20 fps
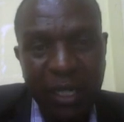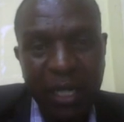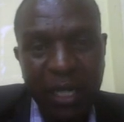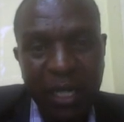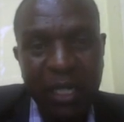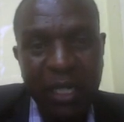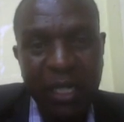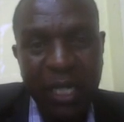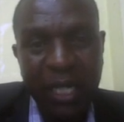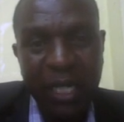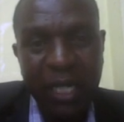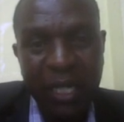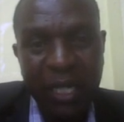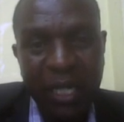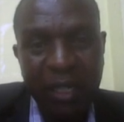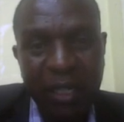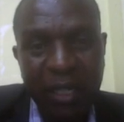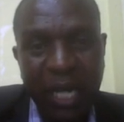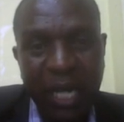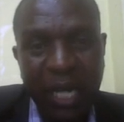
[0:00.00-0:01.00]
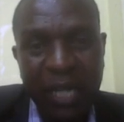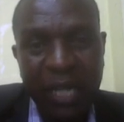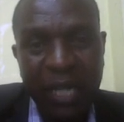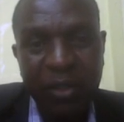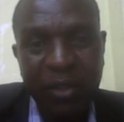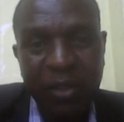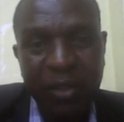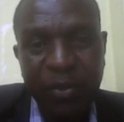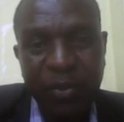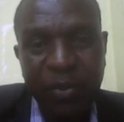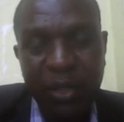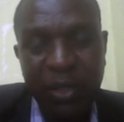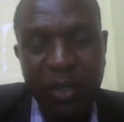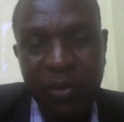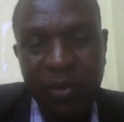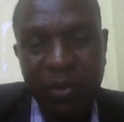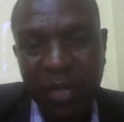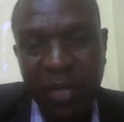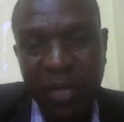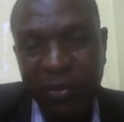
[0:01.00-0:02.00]
then add topic to
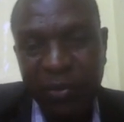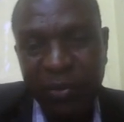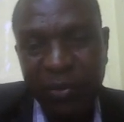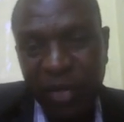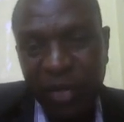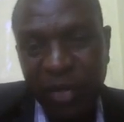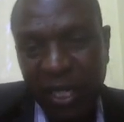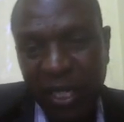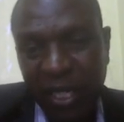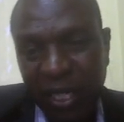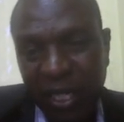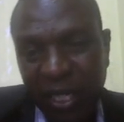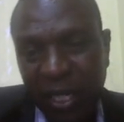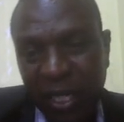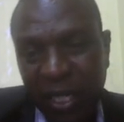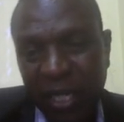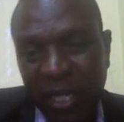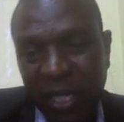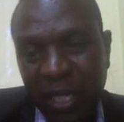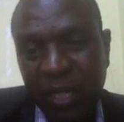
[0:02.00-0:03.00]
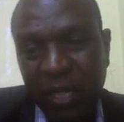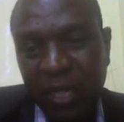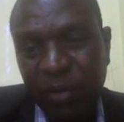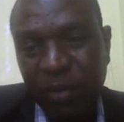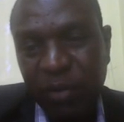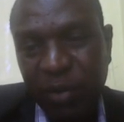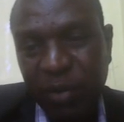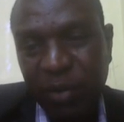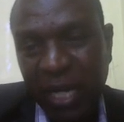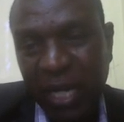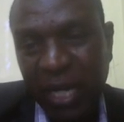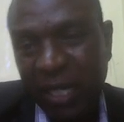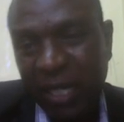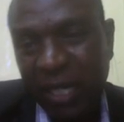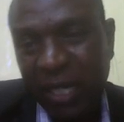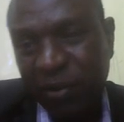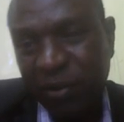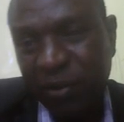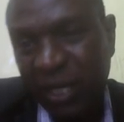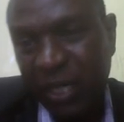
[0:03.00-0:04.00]
term 3. It will be added to
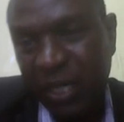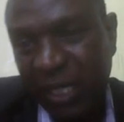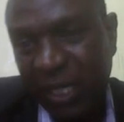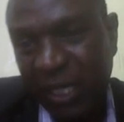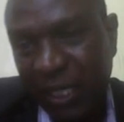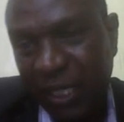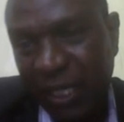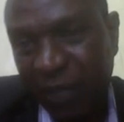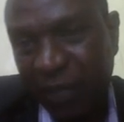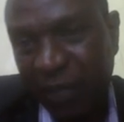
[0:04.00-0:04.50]
the system.